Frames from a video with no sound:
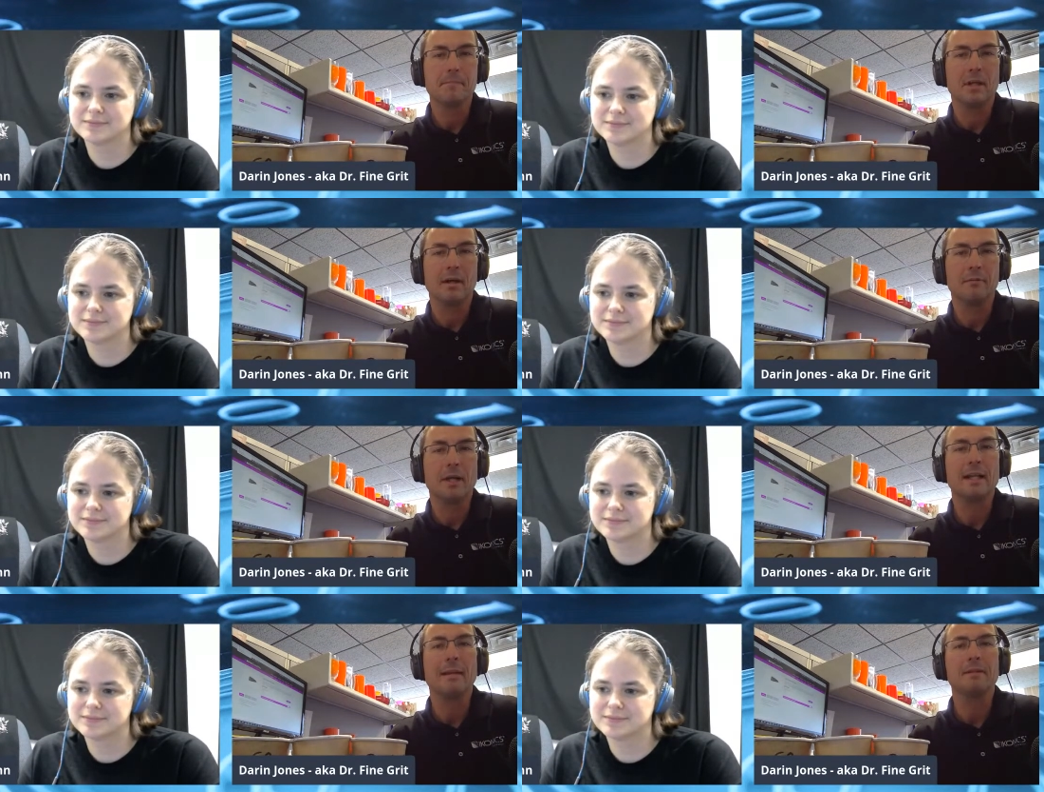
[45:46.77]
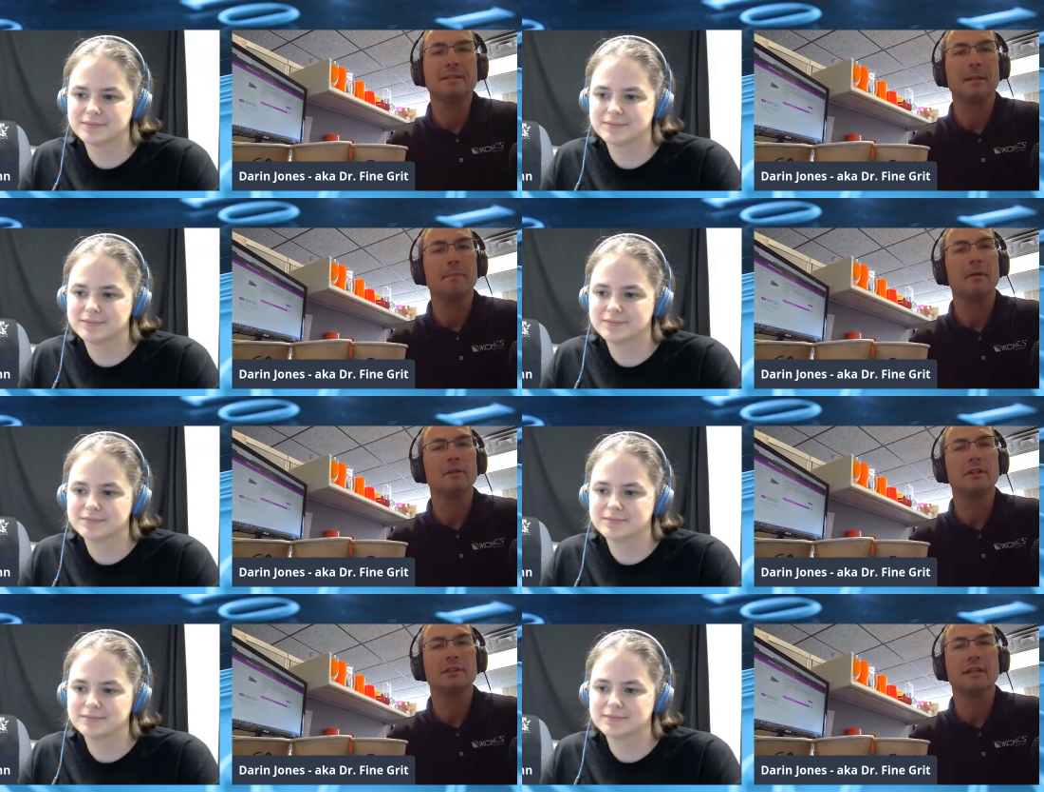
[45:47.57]
Speaker 1: you know, I'm trying to keep it
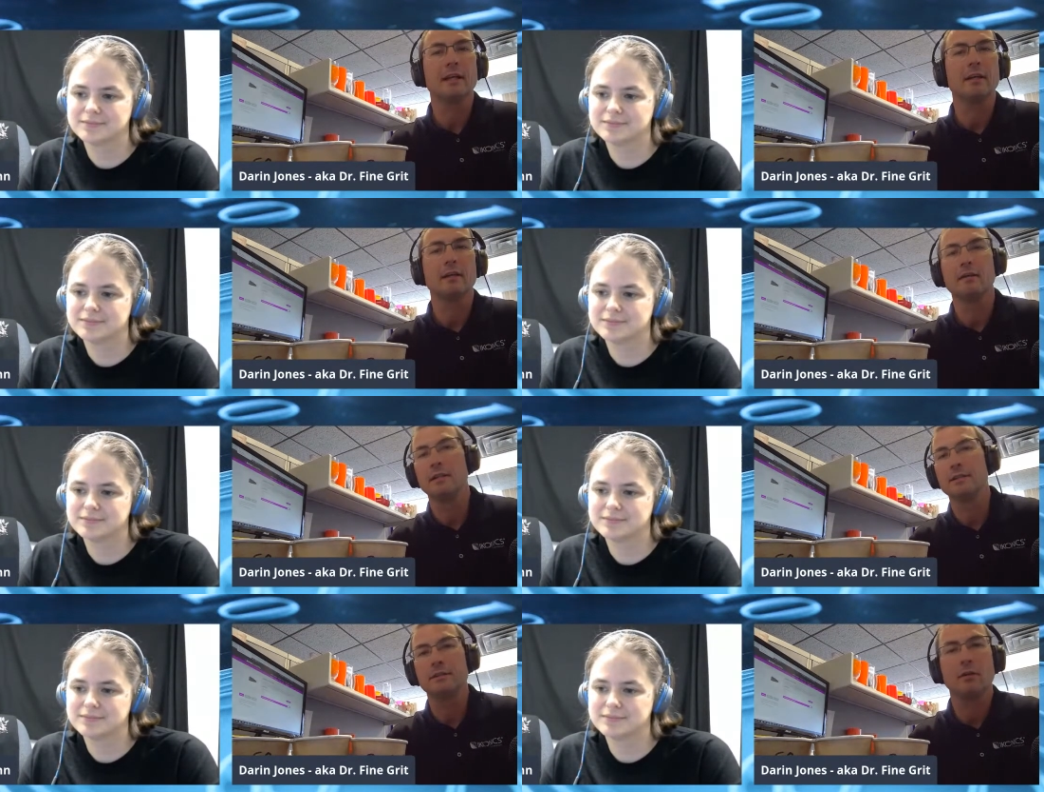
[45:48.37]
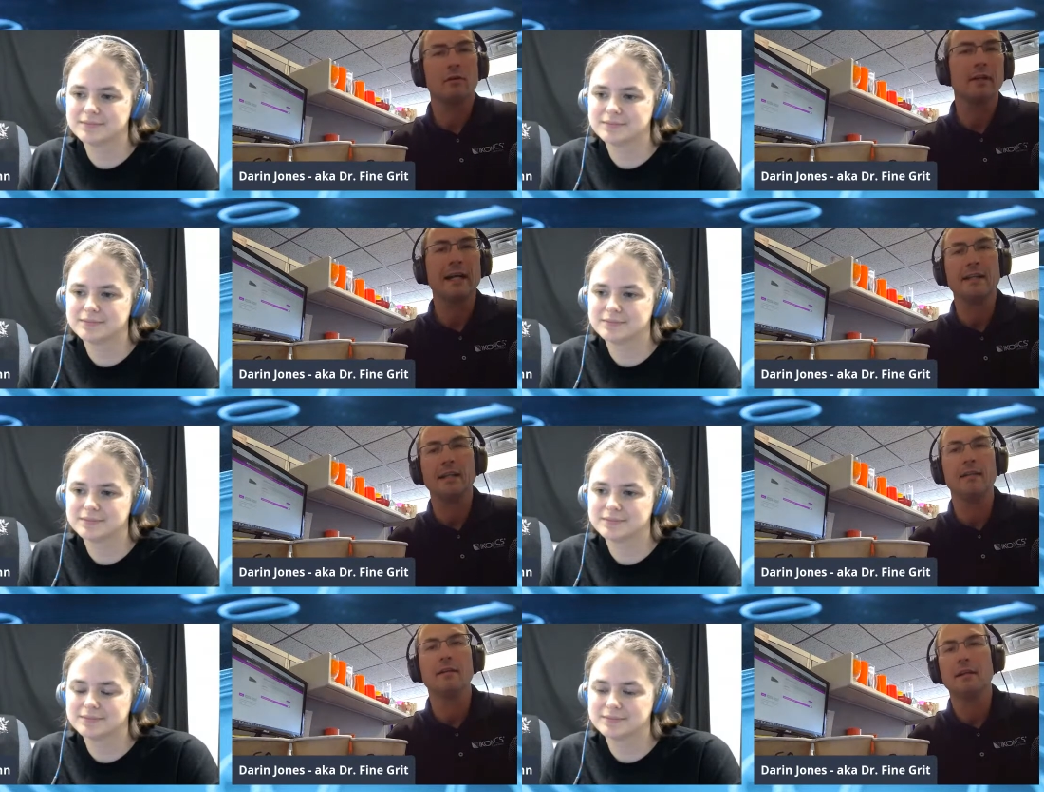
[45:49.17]
simple, just like this whole
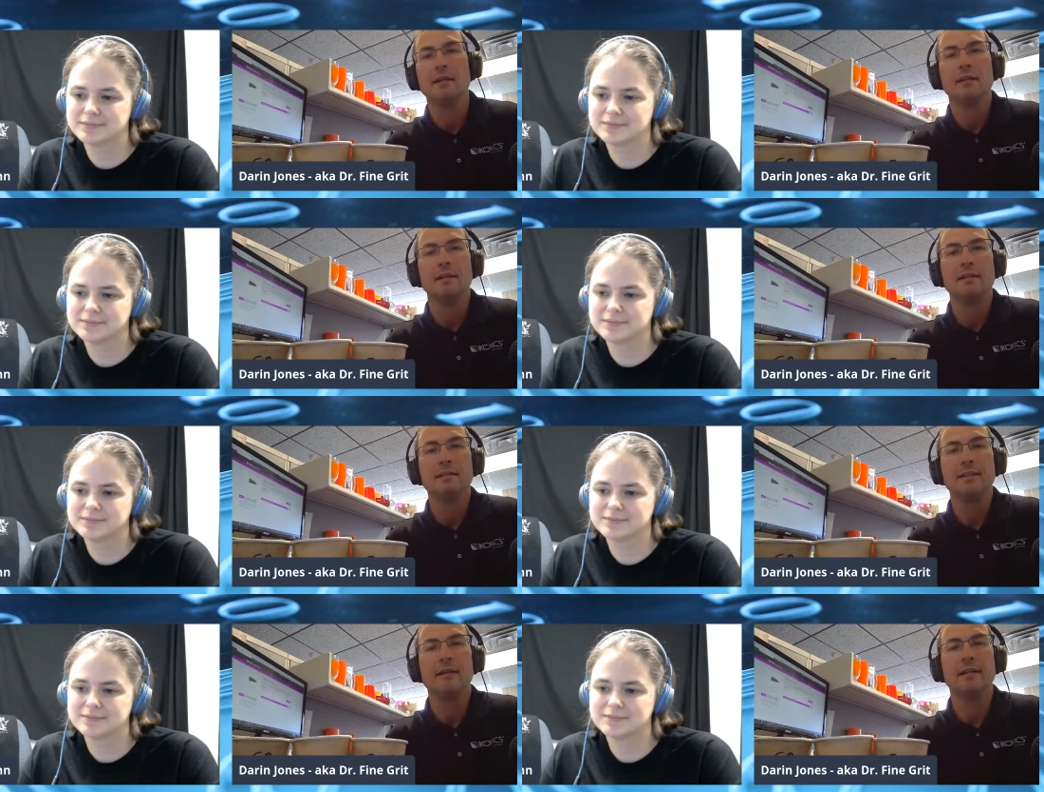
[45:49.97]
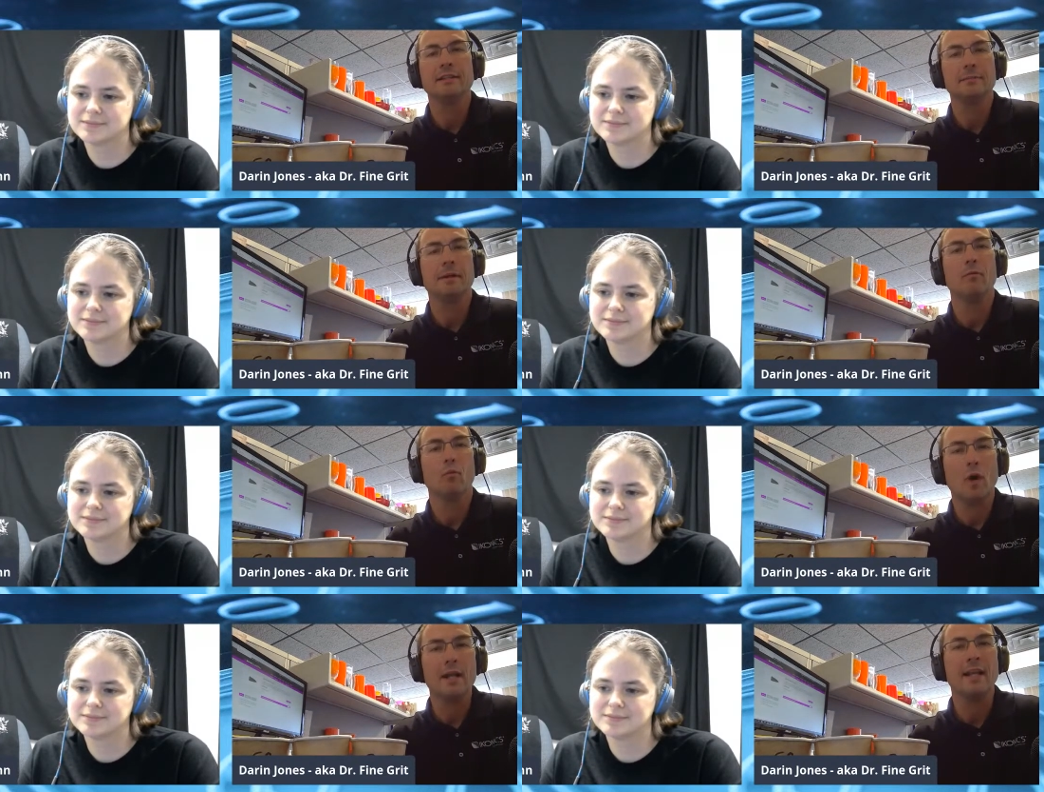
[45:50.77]
19 series has
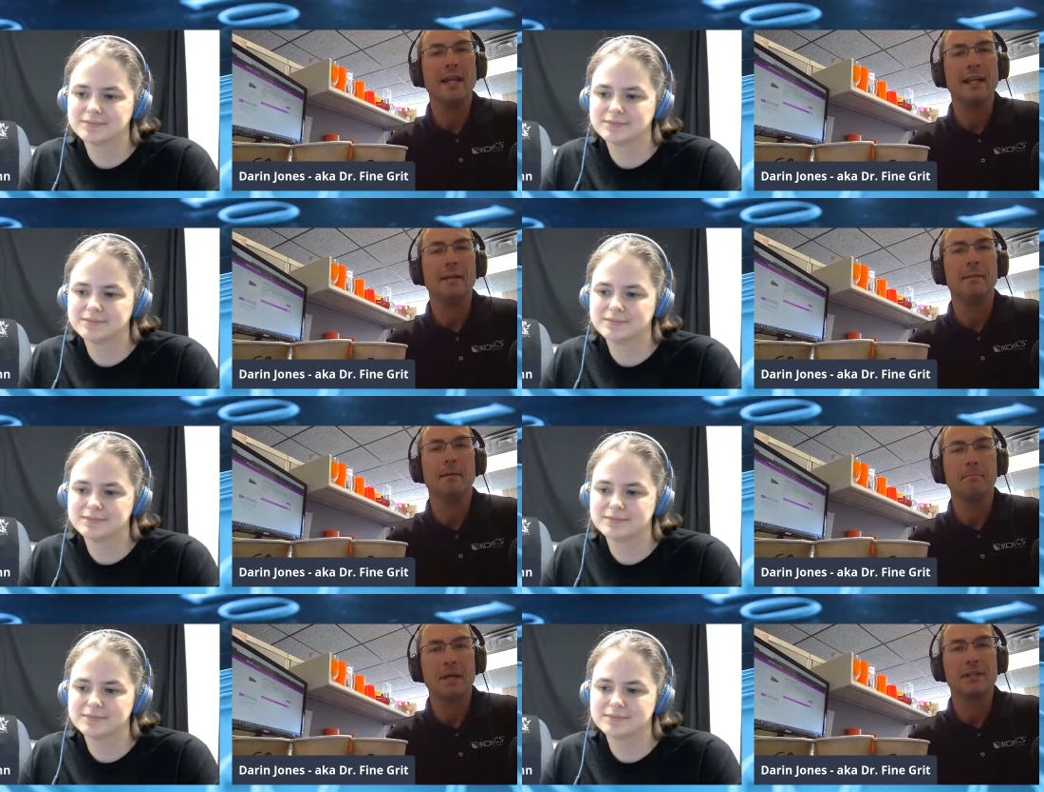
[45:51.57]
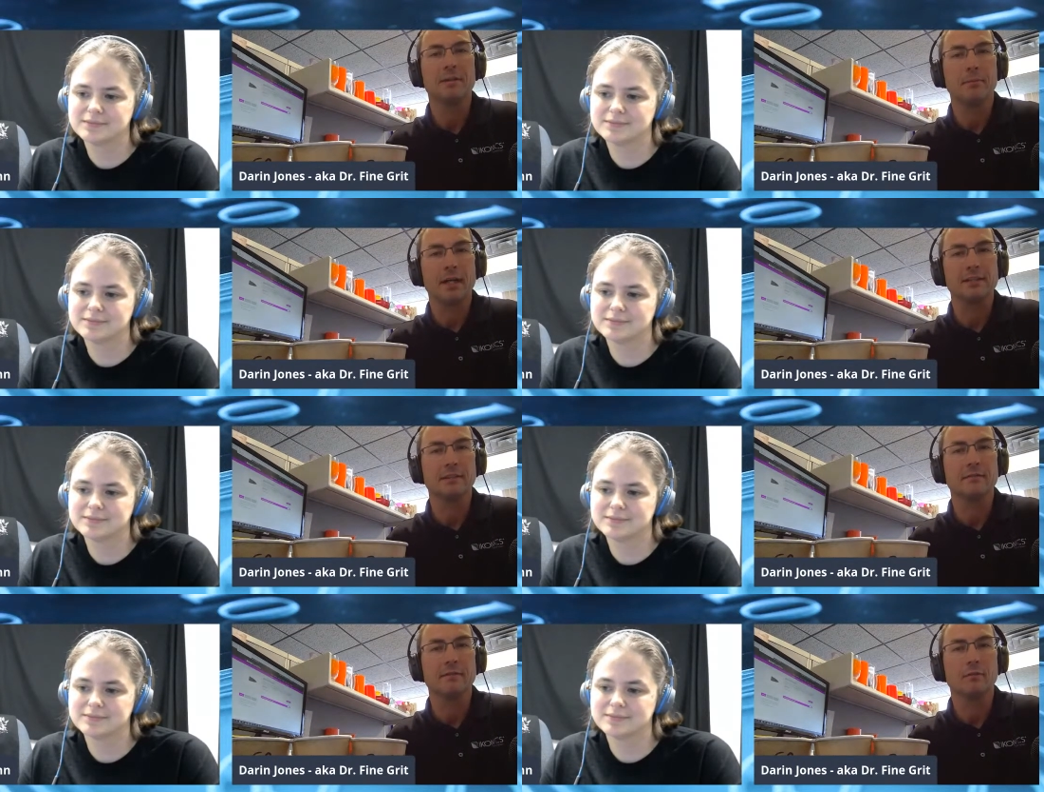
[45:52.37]
been 180 mesh
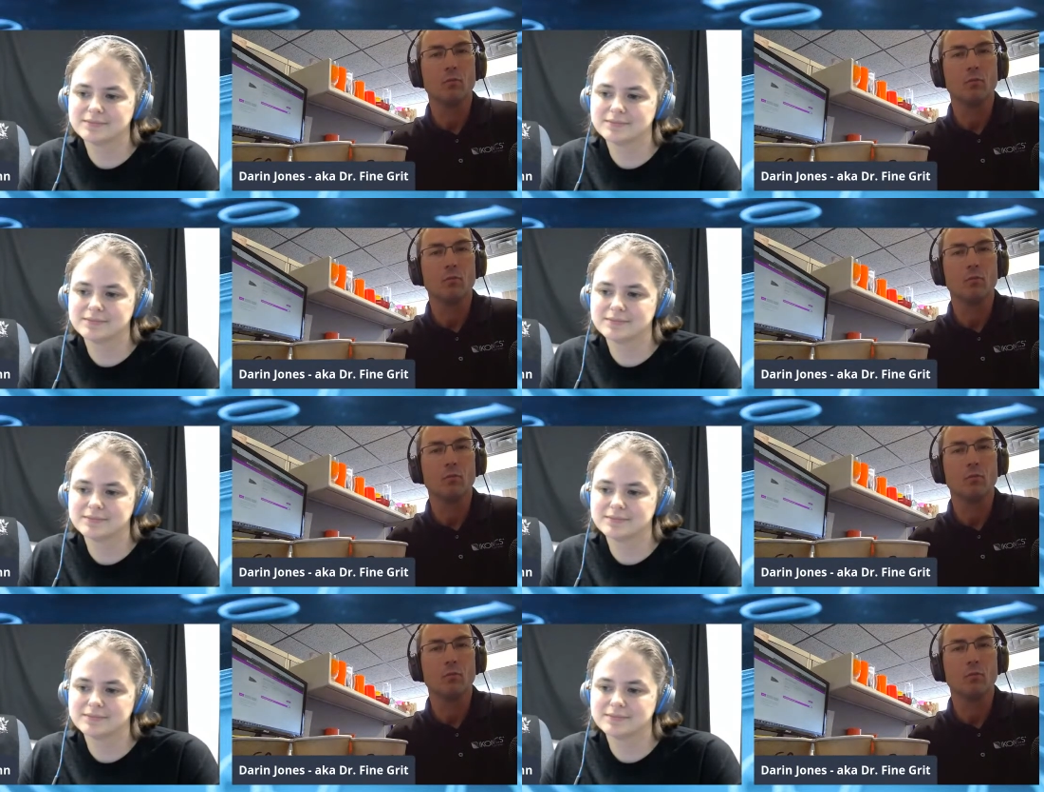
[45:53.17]
abrasive,